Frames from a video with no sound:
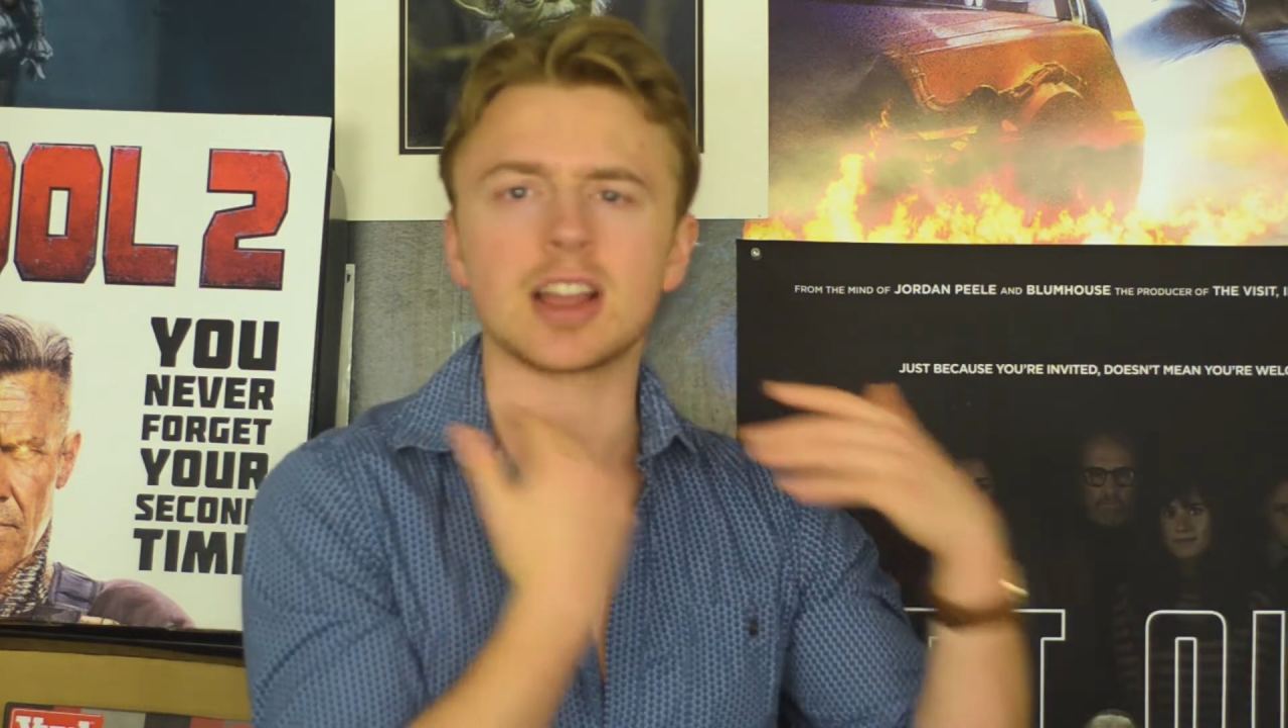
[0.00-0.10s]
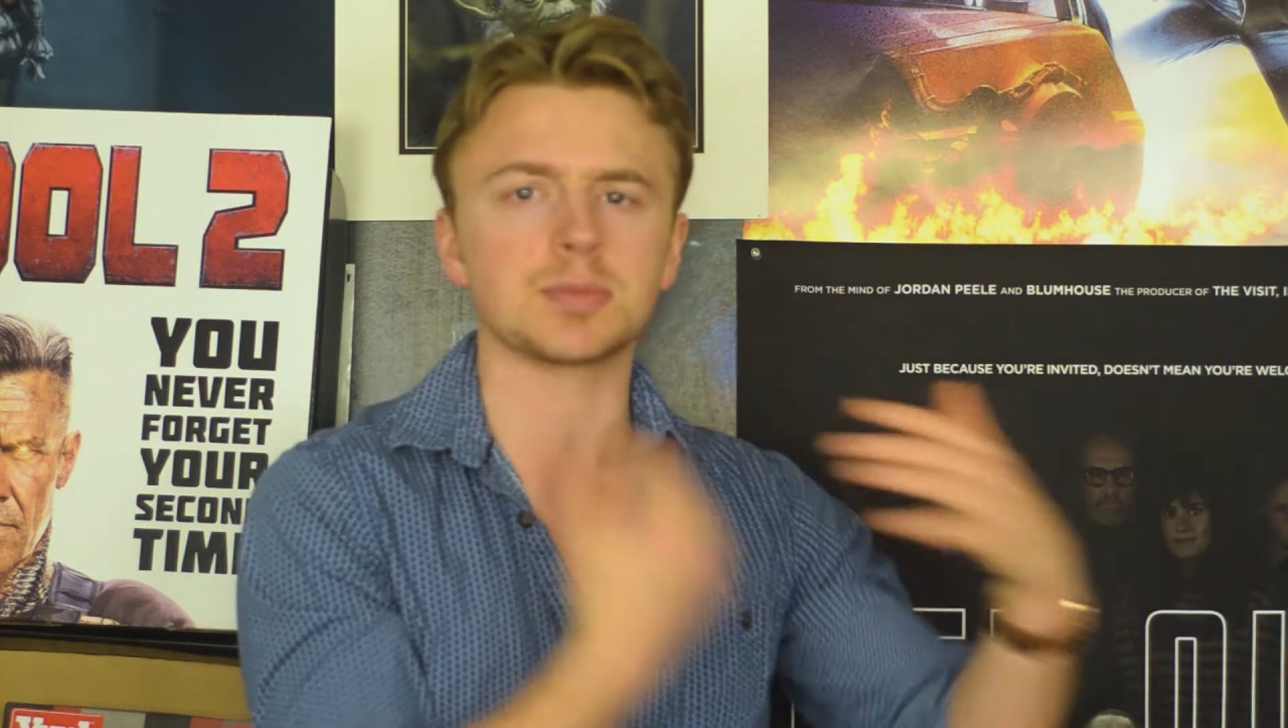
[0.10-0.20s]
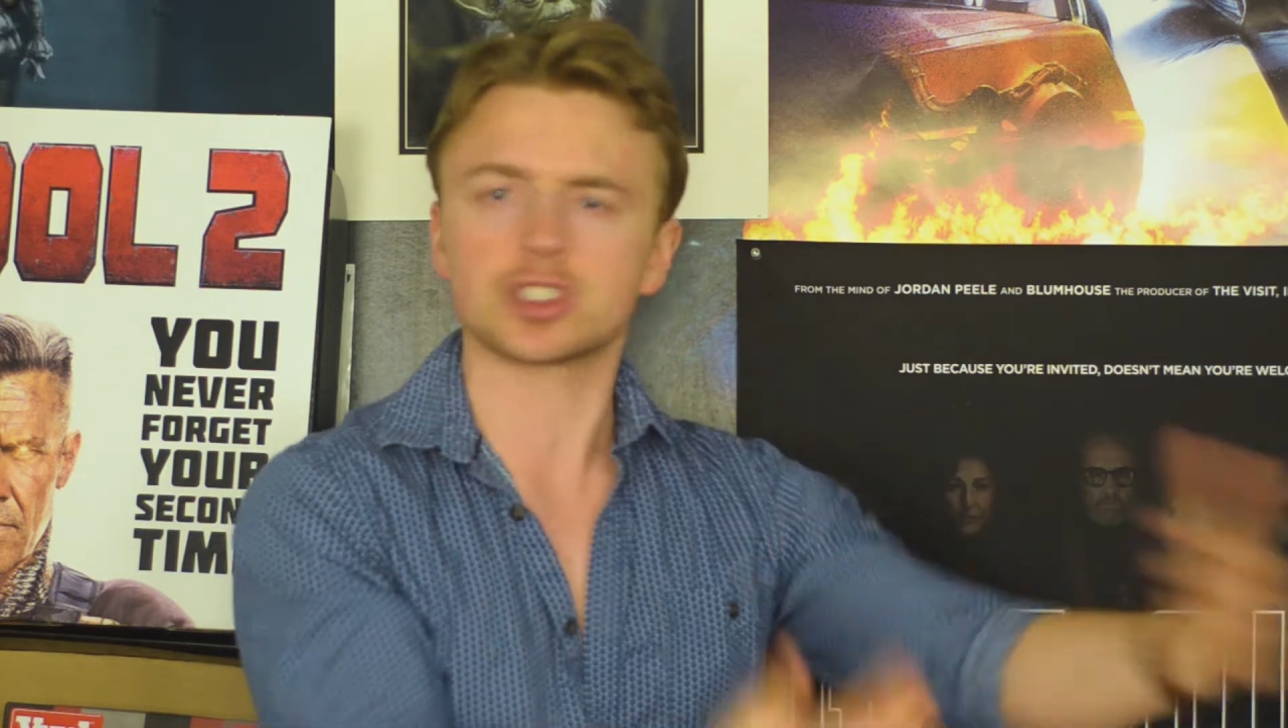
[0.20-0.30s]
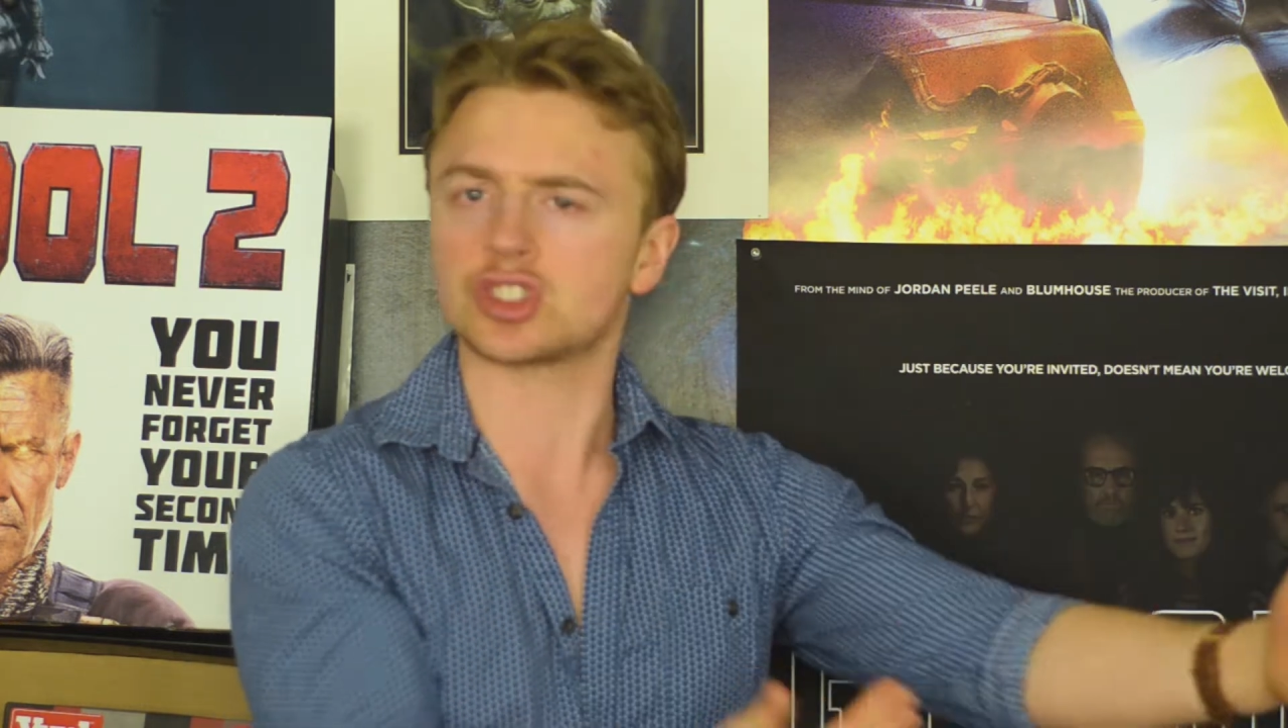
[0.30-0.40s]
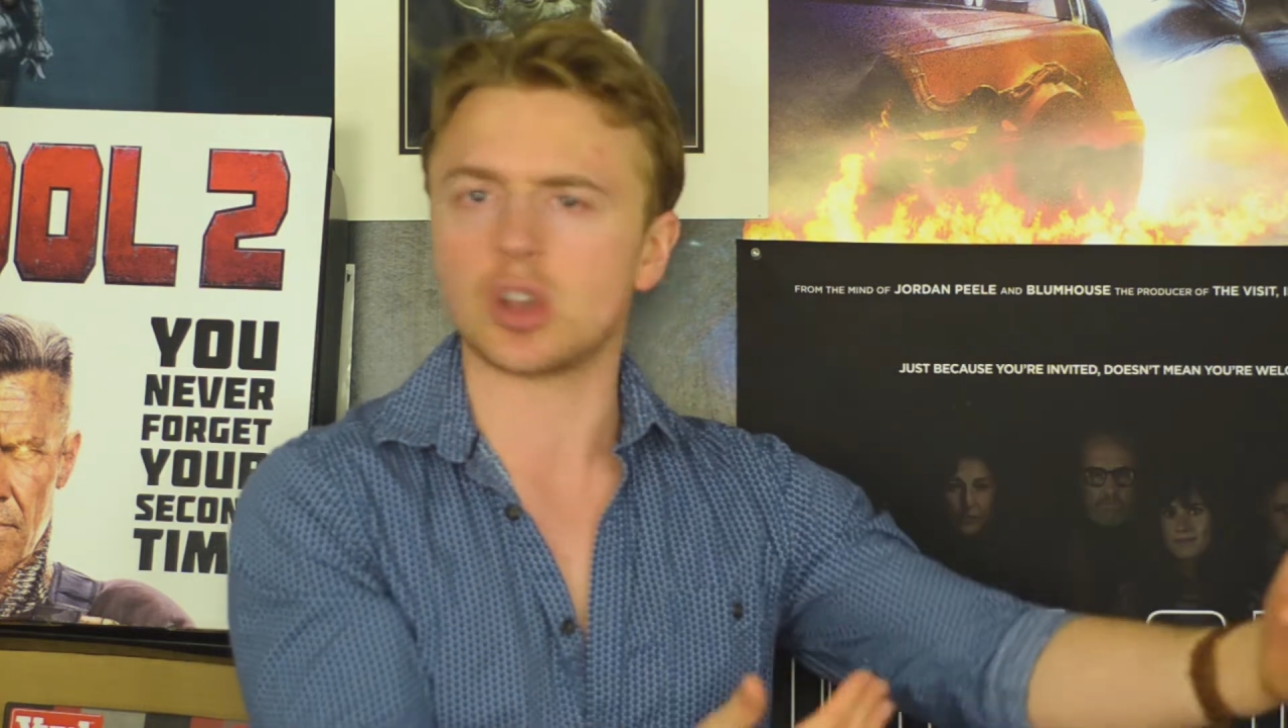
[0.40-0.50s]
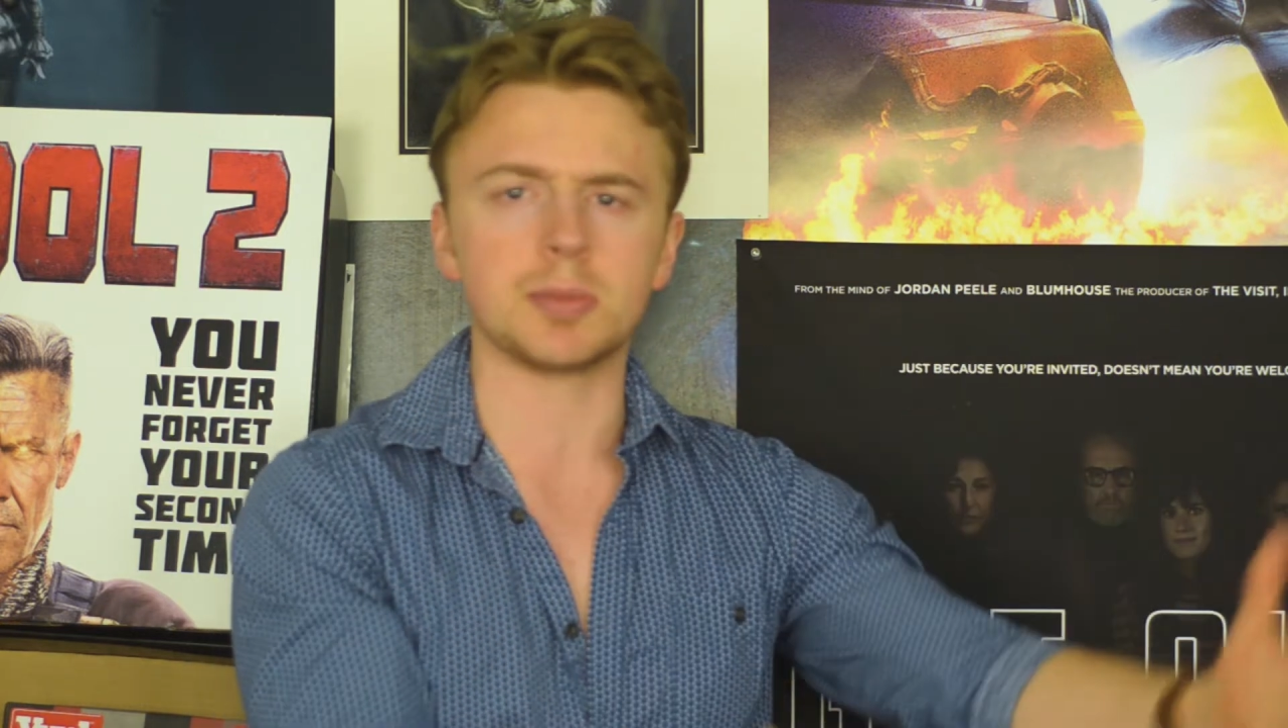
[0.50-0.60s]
up so